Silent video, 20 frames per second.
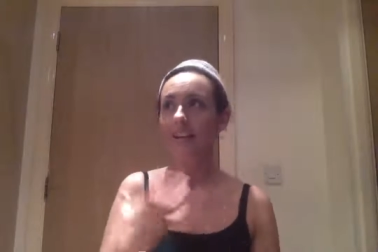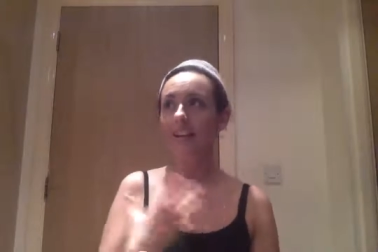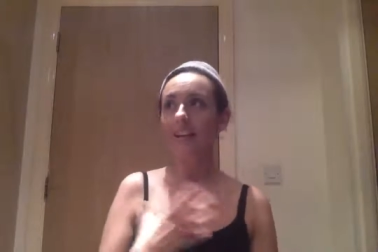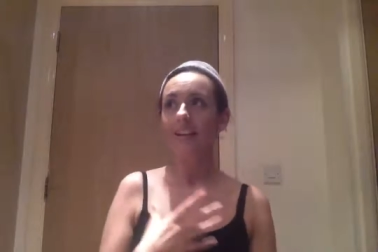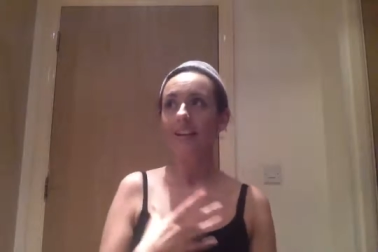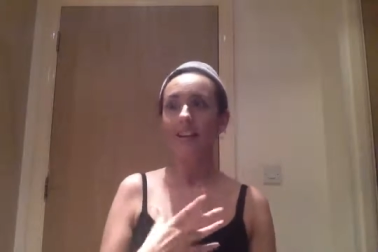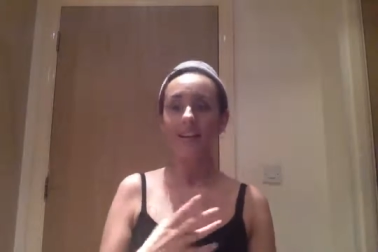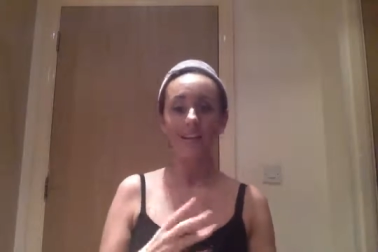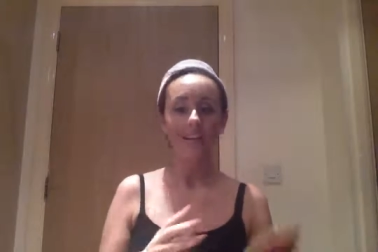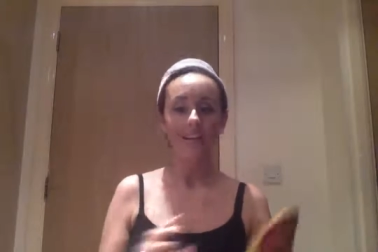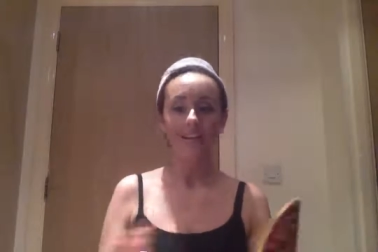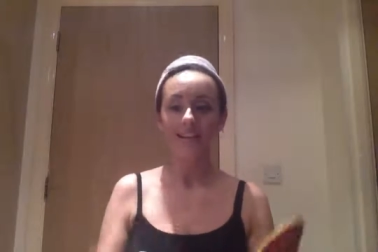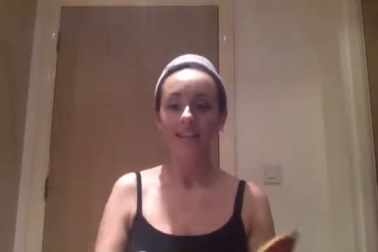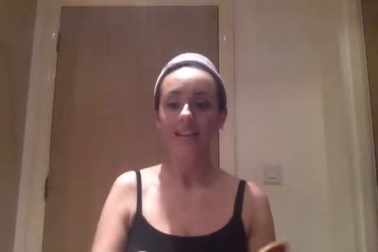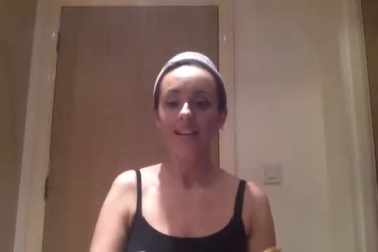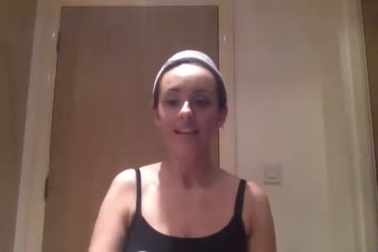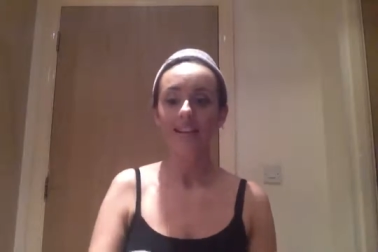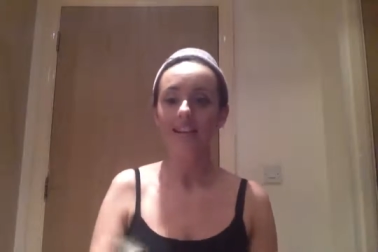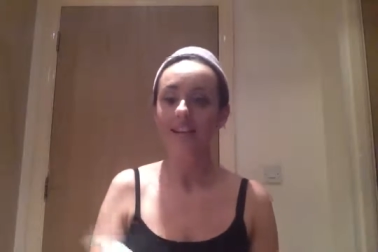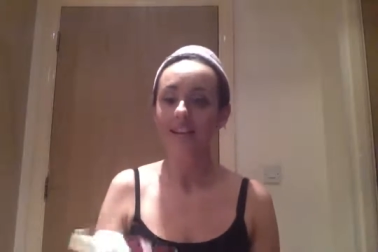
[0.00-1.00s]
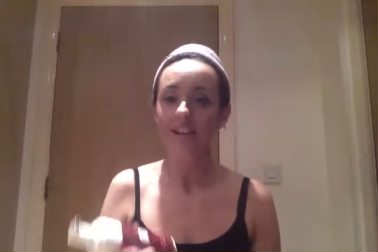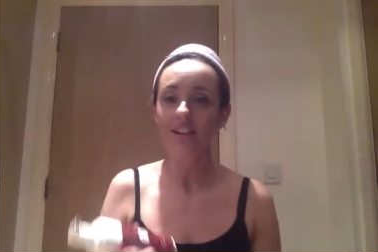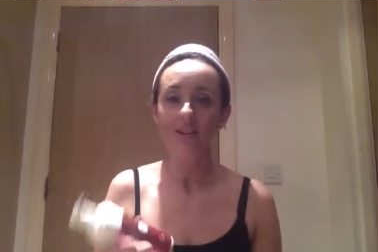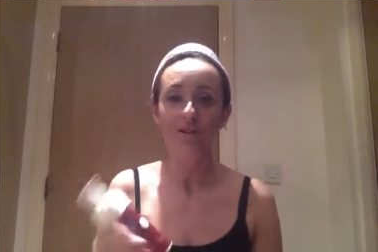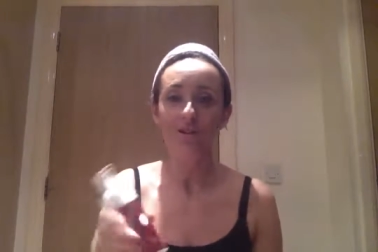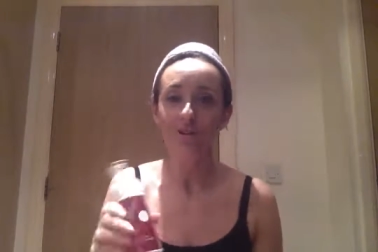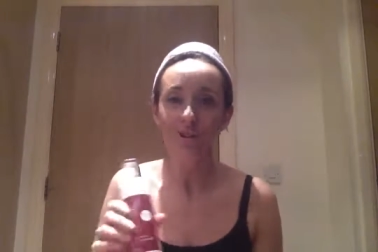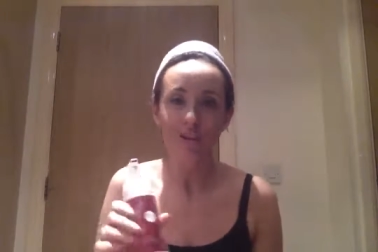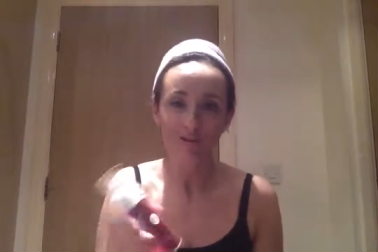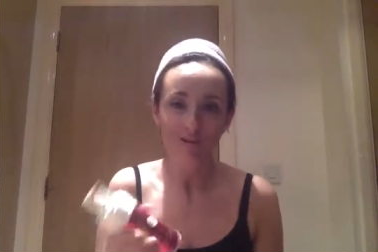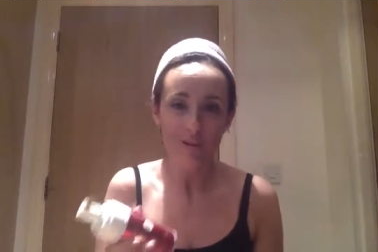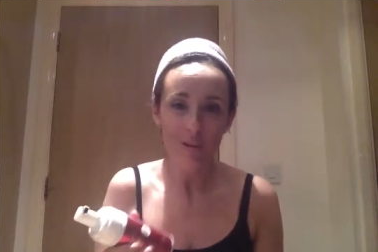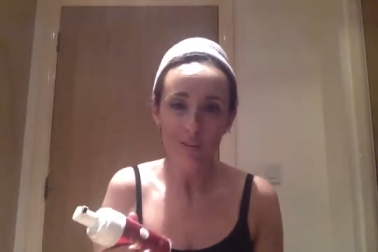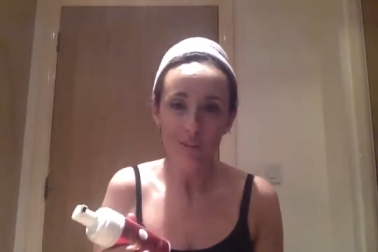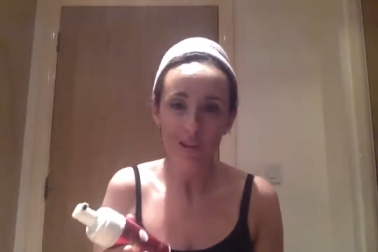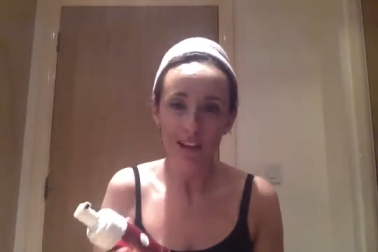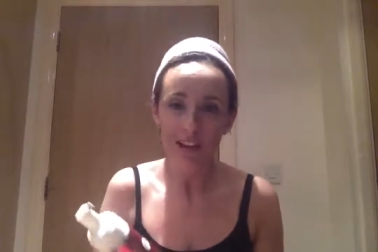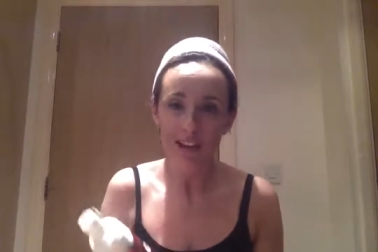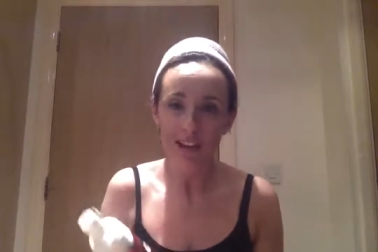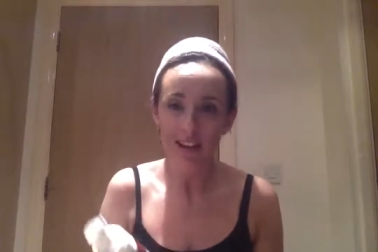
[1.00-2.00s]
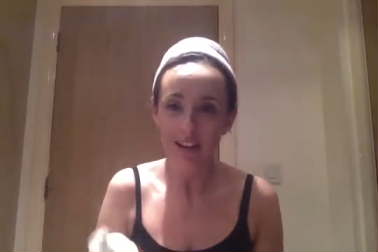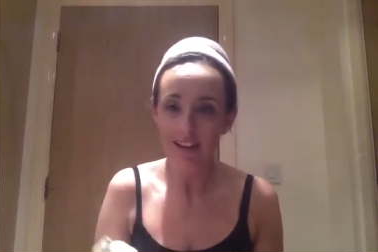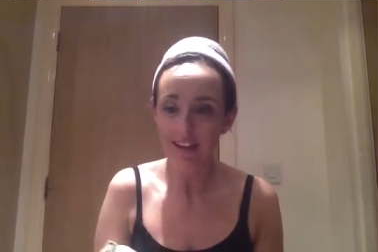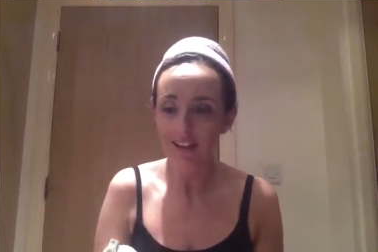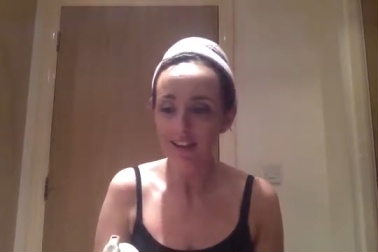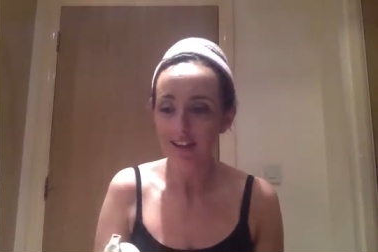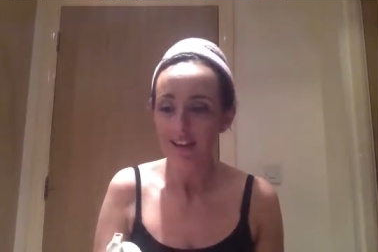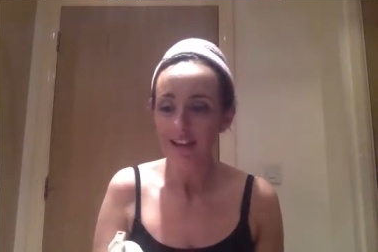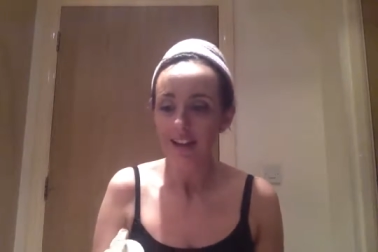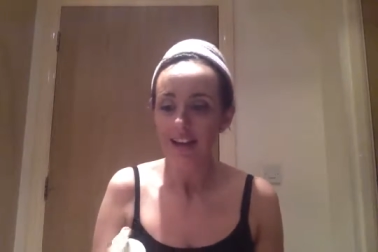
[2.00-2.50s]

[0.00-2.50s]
like this you can reapply